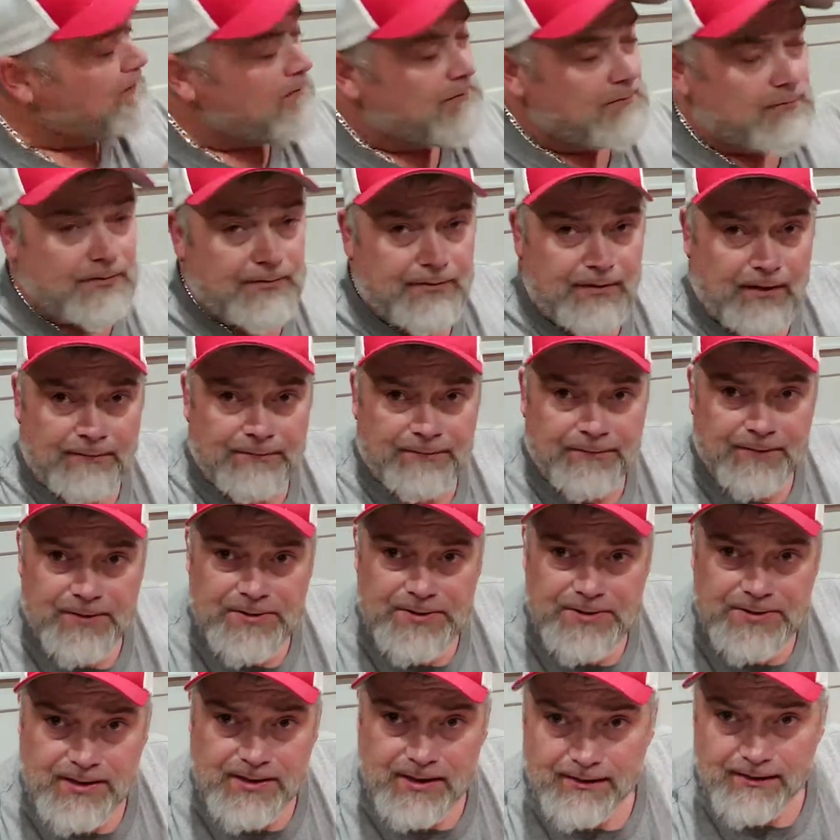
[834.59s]
we've got
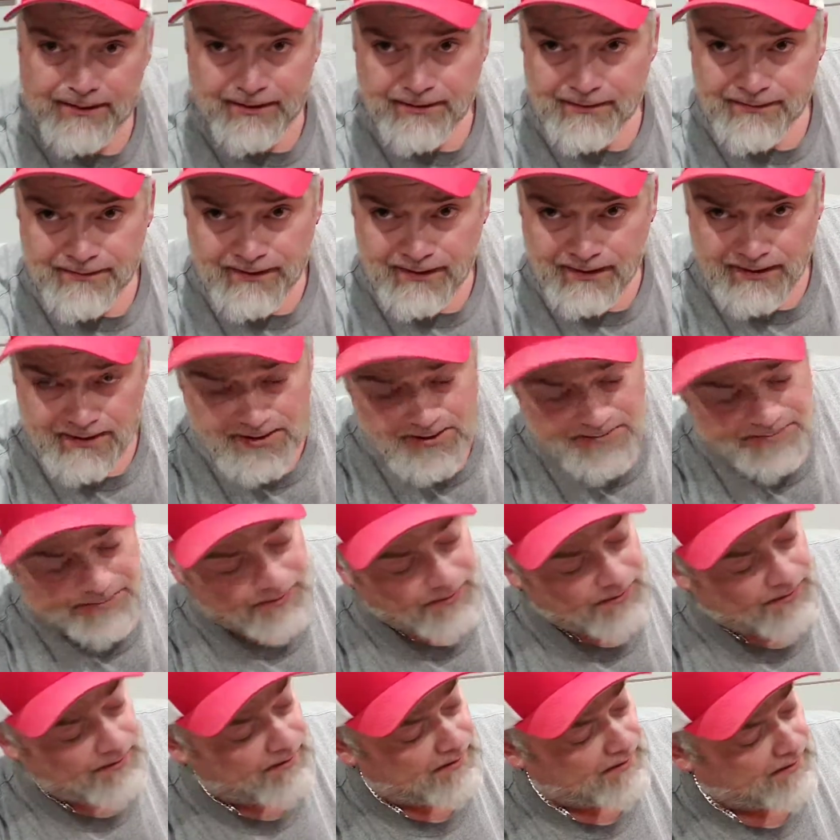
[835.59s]
fridges out here that I just
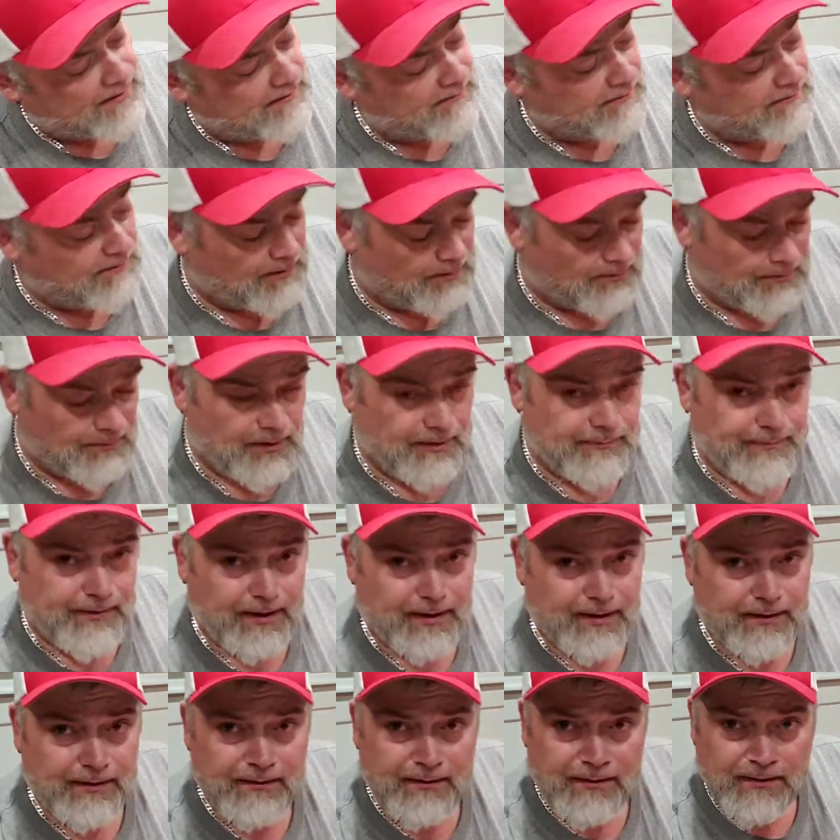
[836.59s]
put it in and I don't gotta worry about
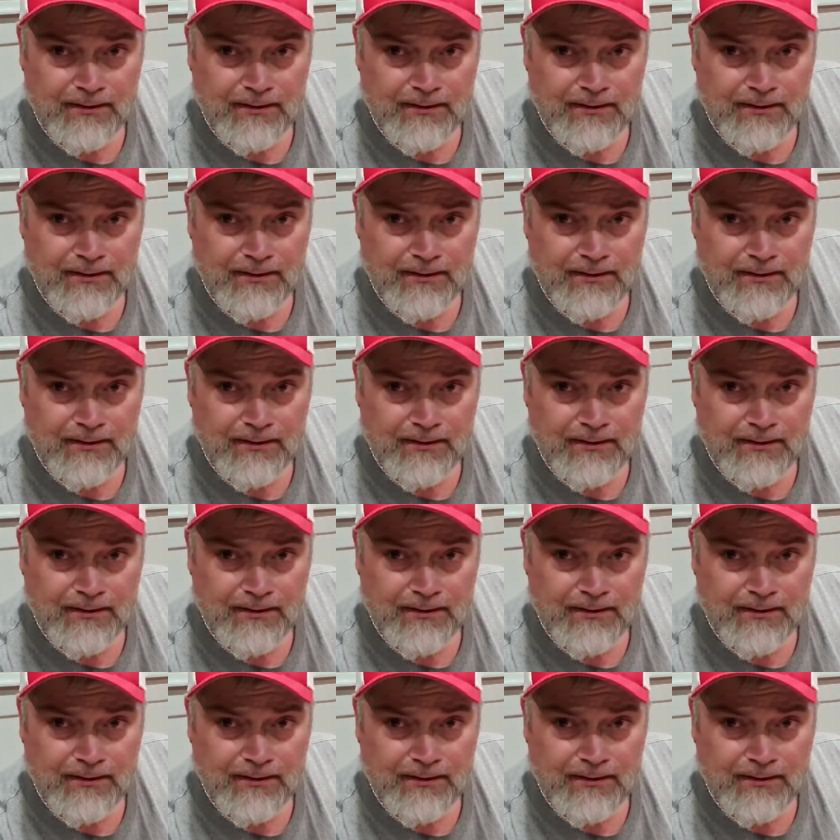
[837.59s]
it.